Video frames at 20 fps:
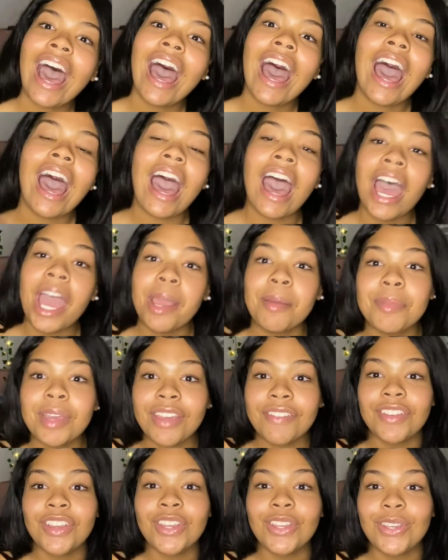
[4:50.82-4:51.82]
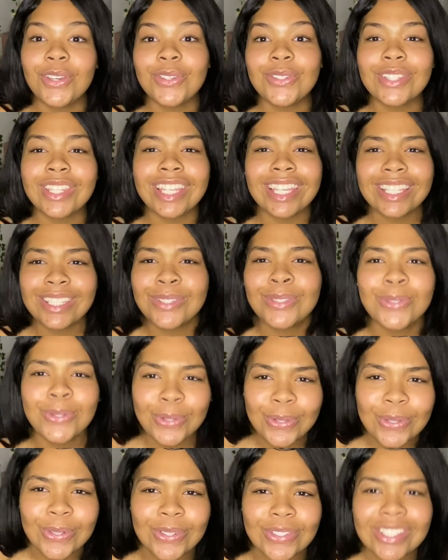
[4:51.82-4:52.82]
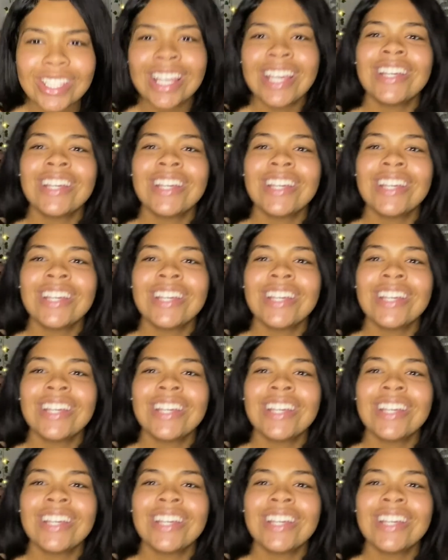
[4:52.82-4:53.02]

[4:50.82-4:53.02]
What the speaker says: I'm giving you these tools.